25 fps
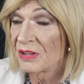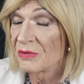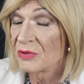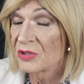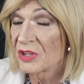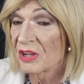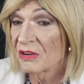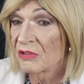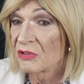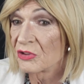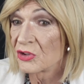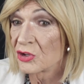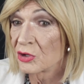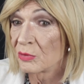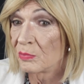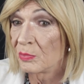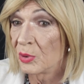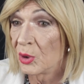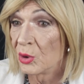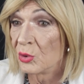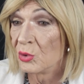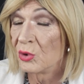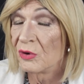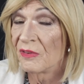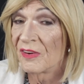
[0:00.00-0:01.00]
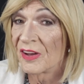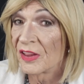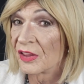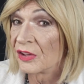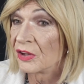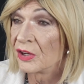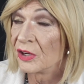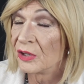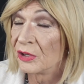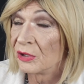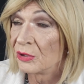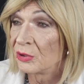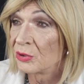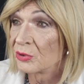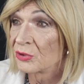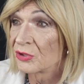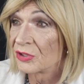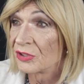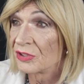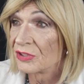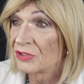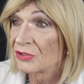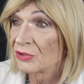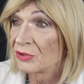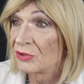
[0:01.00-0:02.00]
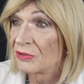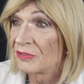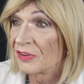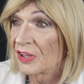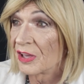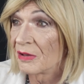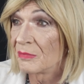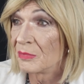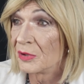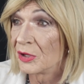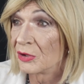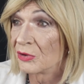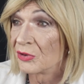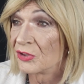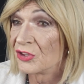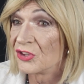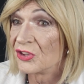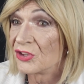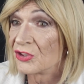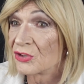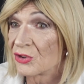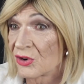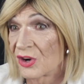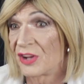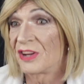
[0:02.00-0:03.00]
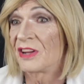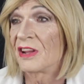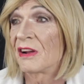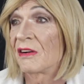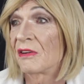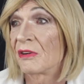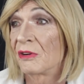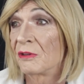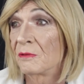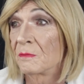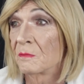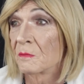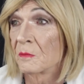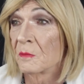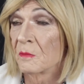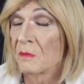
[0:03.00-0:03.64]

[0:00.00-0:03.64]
It was only the support of other girls that sort of kept me on the straight and narrow.